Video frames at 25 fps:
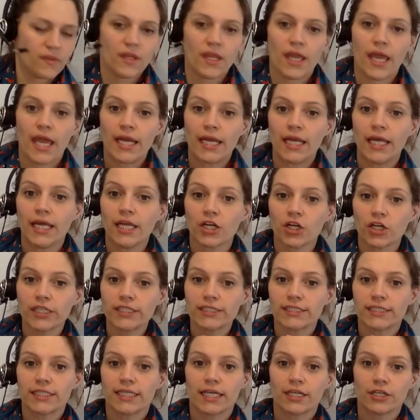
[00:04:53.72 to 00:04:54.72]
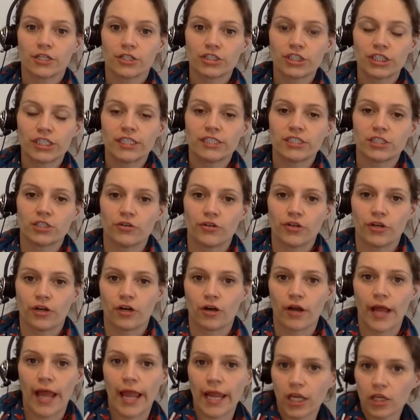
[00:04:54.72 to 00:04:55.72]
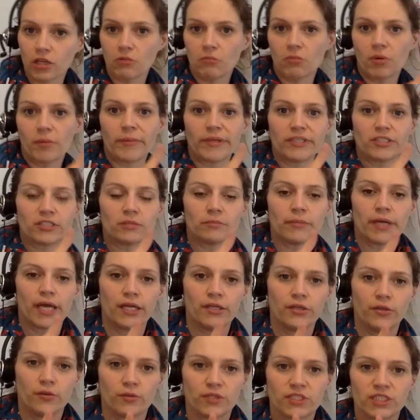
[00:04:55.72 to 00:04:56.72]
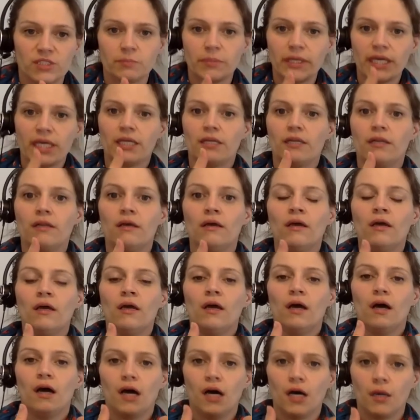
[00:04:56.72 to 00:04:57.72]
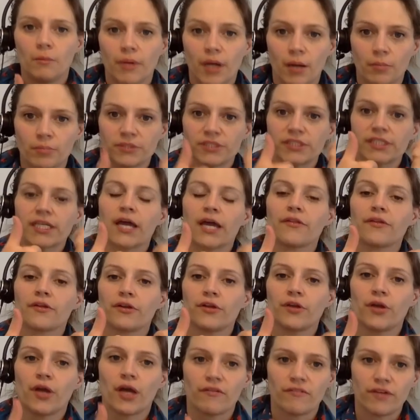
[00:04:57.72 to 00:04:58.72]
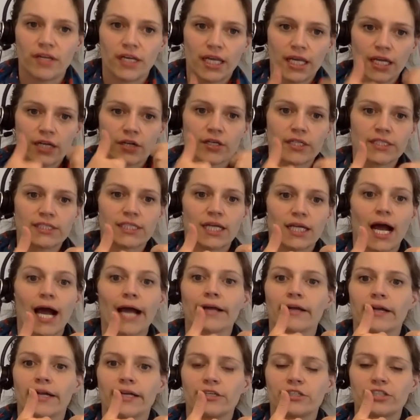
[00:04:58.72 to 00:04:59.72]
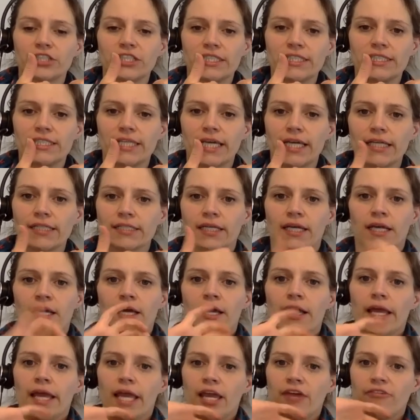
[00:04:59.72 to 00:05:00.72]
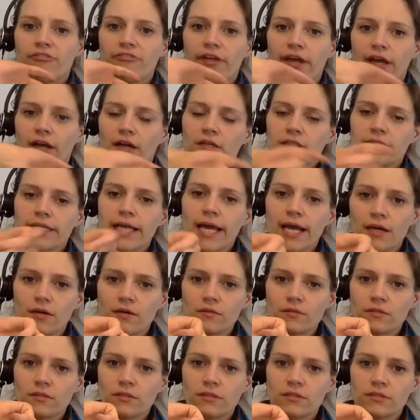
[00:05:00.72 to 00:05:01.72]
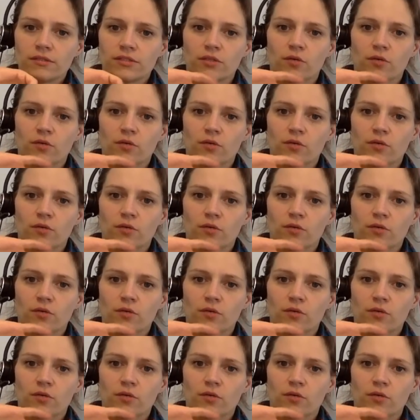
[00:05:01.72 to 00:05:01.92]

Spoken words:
an increase in energy. So your angular momentum and your spin coupled together, you have an increase, higher energy state. If they are down, so